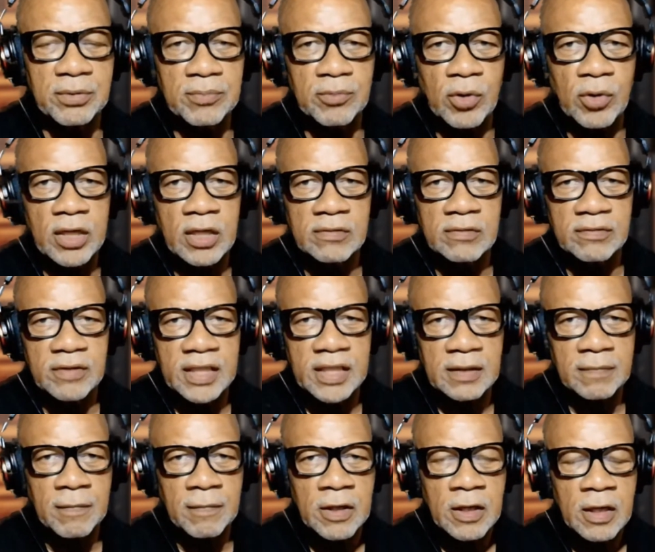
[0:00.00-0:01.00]
elevate.
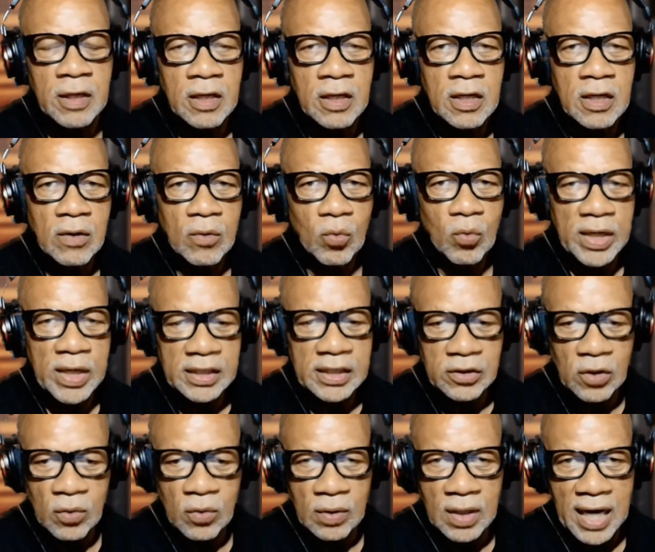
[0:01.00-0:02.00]
What I
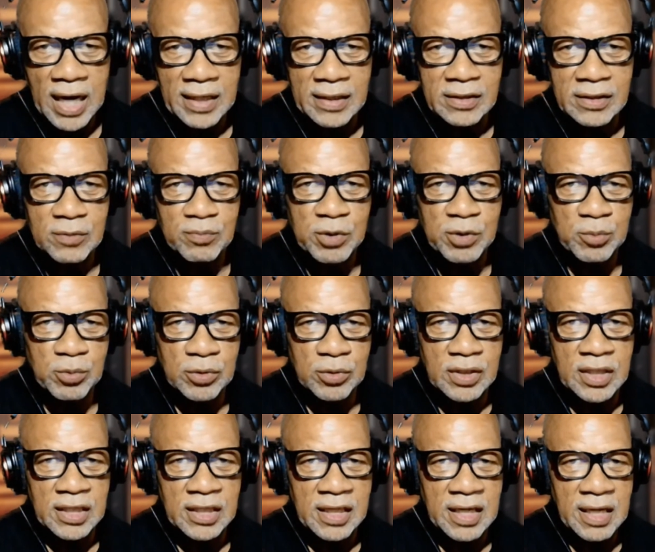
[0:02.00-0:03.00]
don't like is people
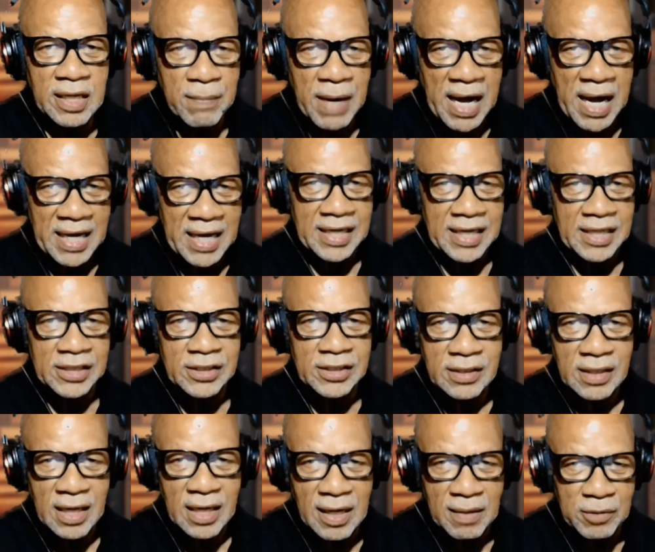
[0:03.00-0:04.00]
thinking at my age
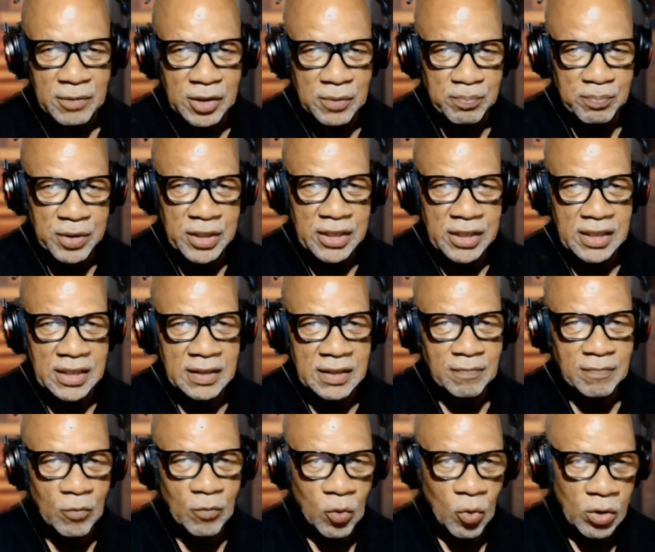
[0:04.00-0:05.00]
I'm competing
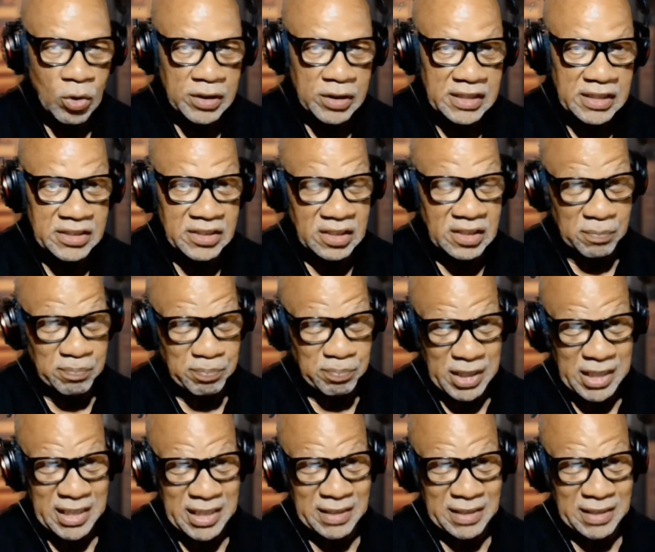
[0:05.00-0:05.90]
or need to compete